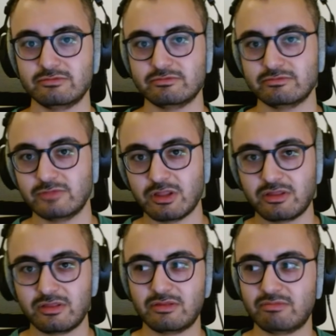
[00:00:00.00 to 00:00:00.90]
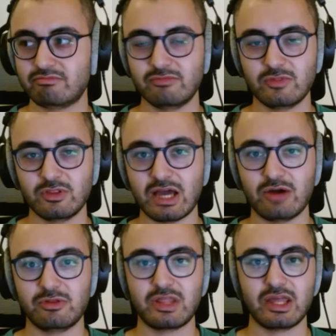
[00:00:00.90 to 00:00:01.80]
the
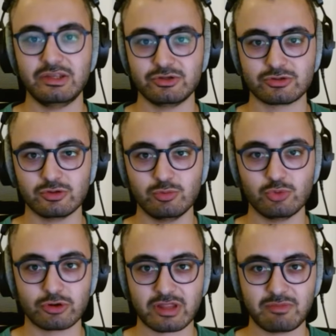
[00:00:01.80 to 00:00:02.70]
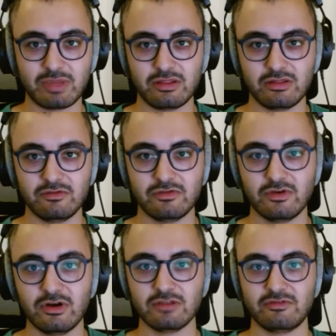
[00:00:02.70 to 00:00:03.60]
now €10 more expensive
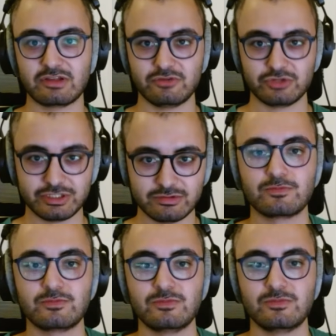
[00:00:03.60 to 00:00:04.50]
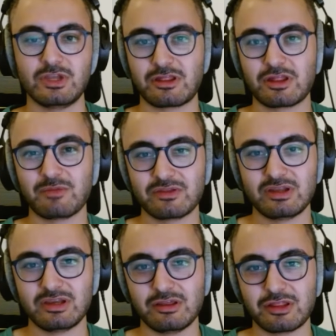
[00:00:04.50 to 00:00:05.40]
Hall effect version? It's something
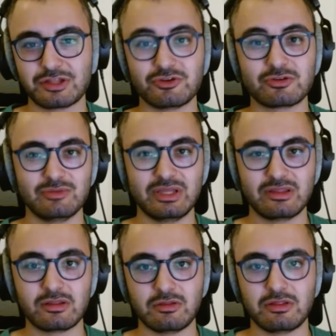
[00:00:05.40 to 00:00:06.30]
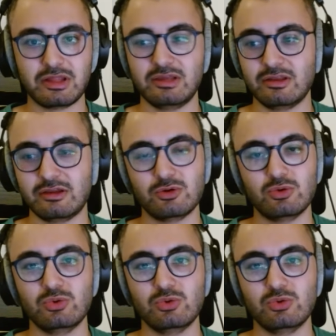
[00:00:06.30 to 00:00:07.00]
that I struggle a bit to see like who